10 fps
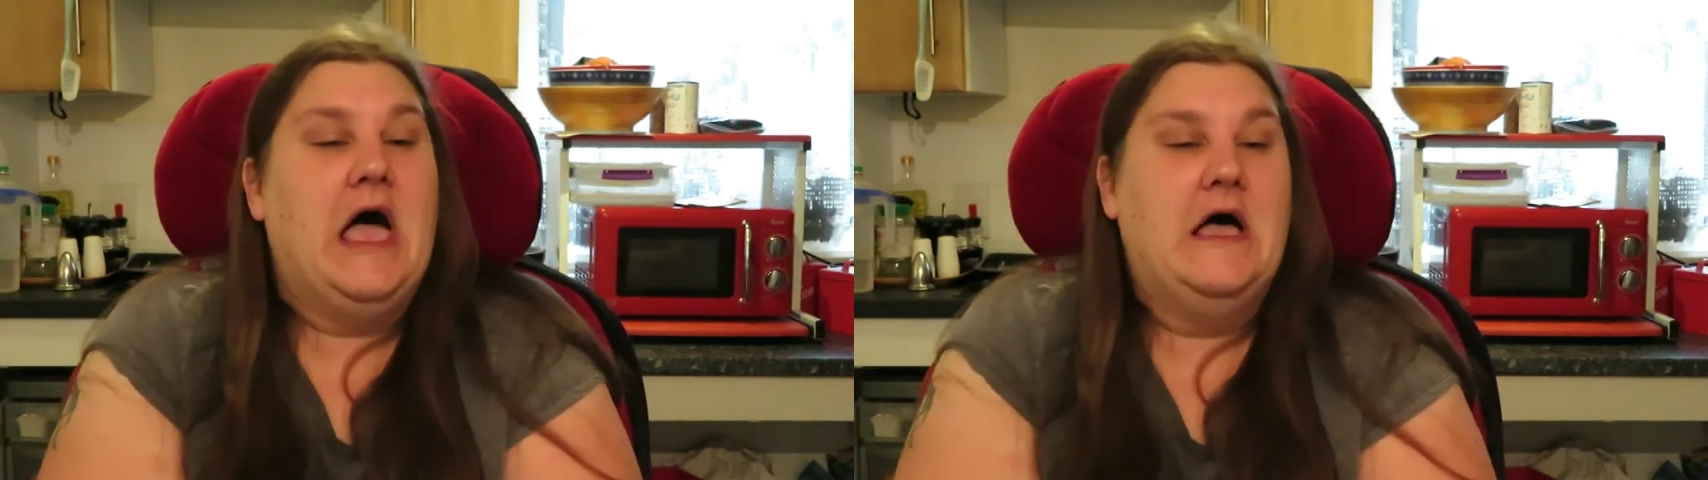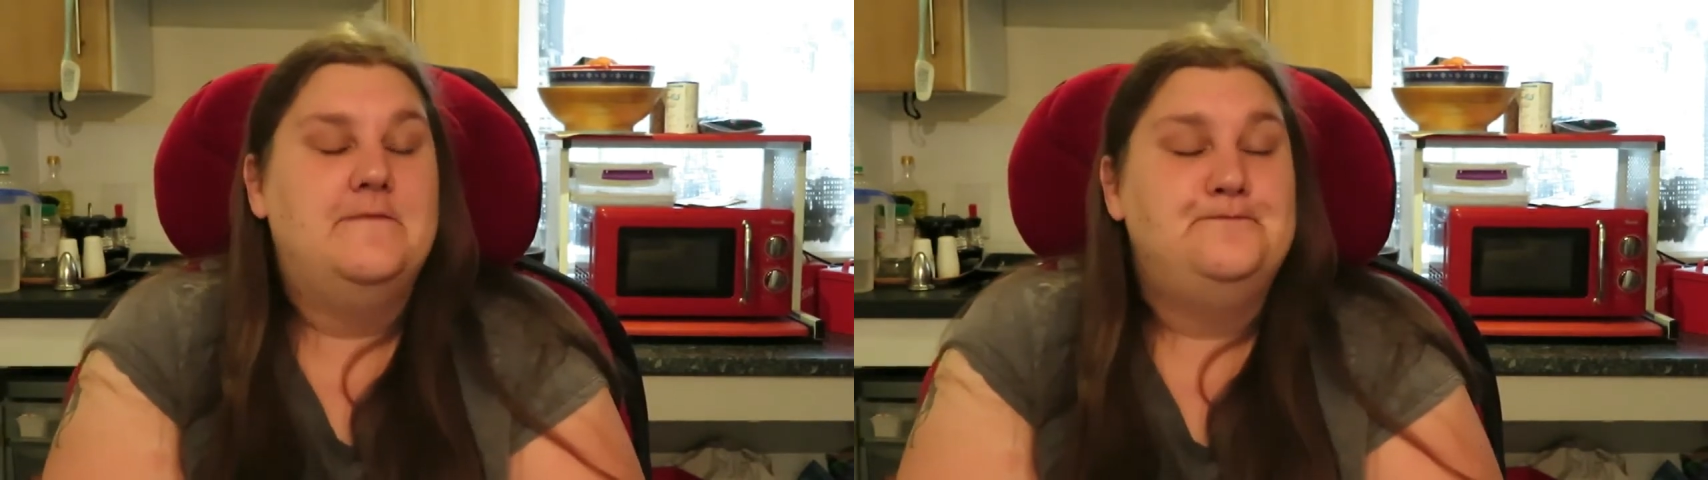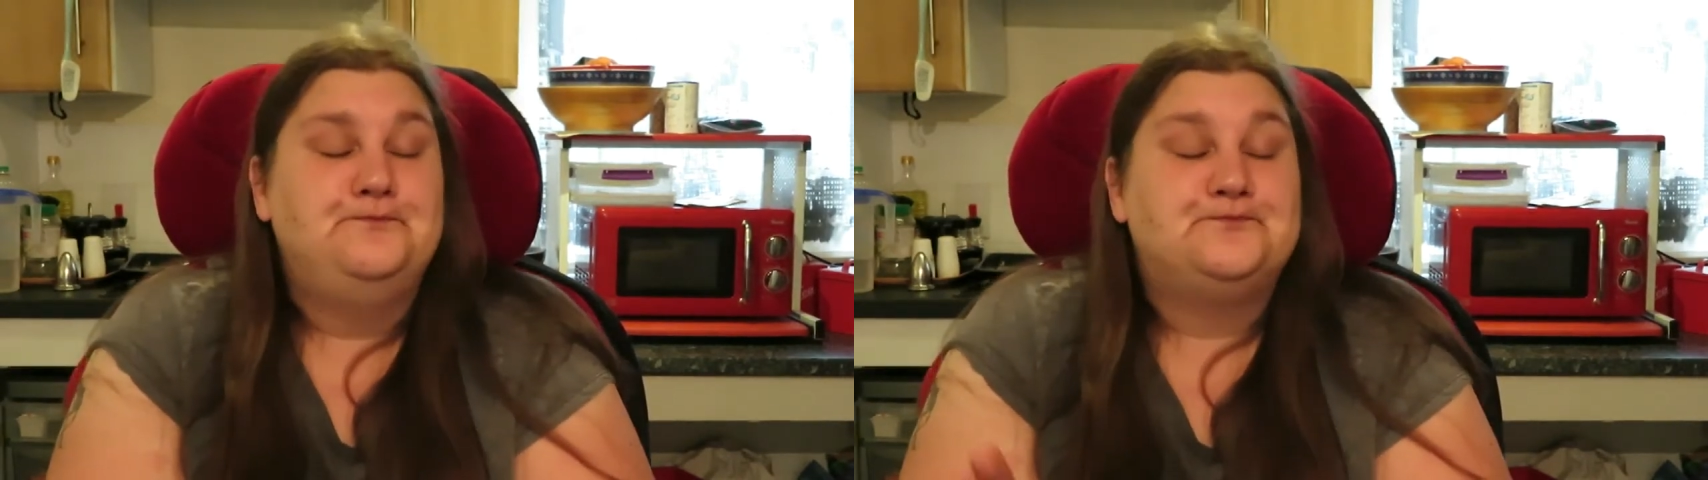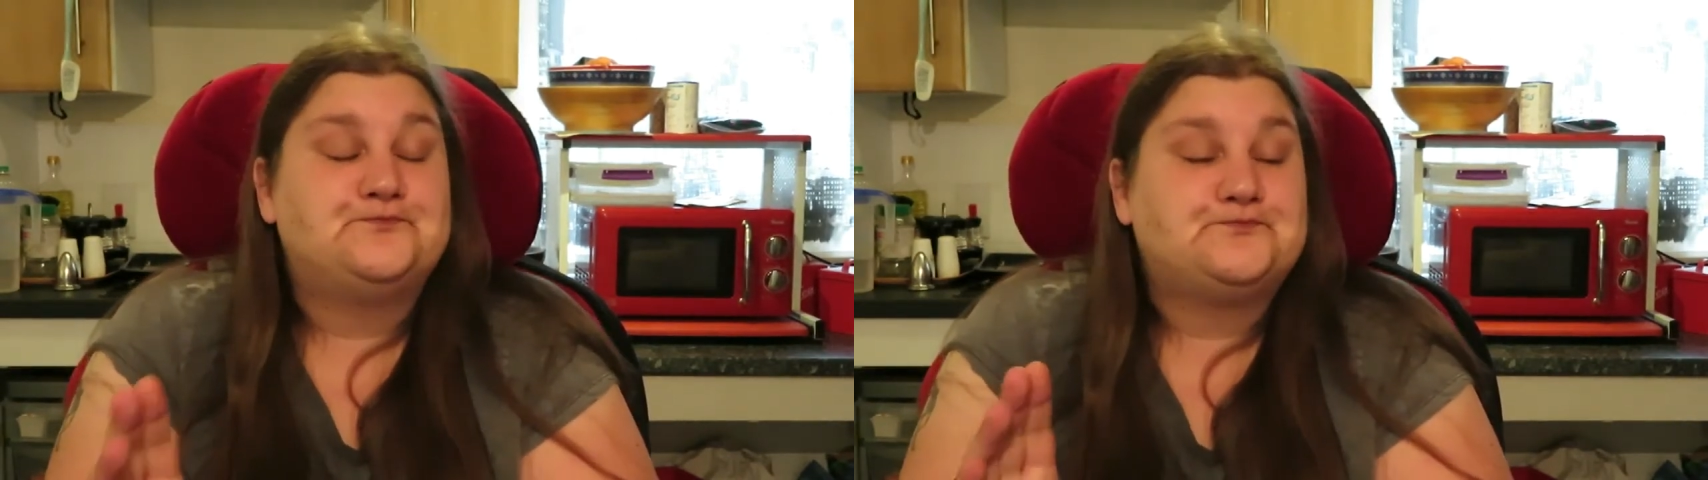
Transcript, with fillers: um,